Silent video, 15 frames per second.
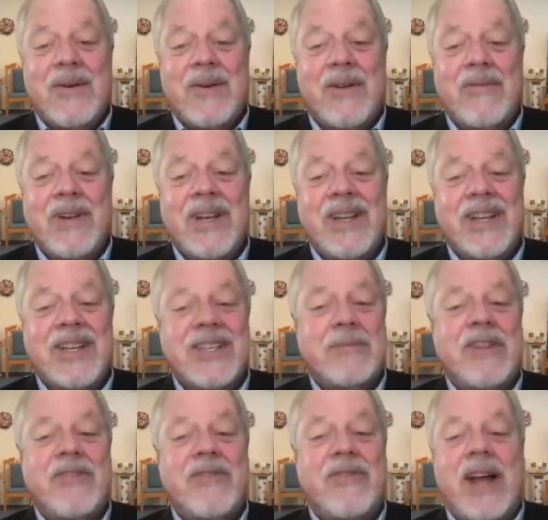Reverend
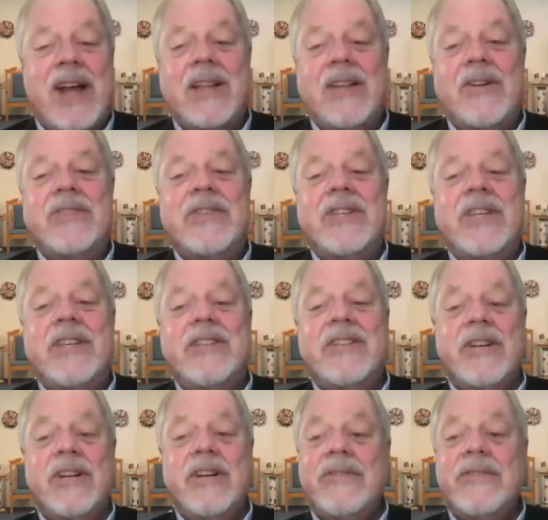Elizabeth Fracalossi
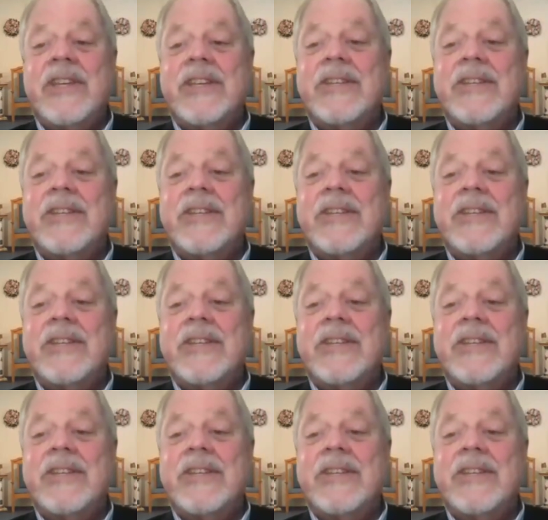serves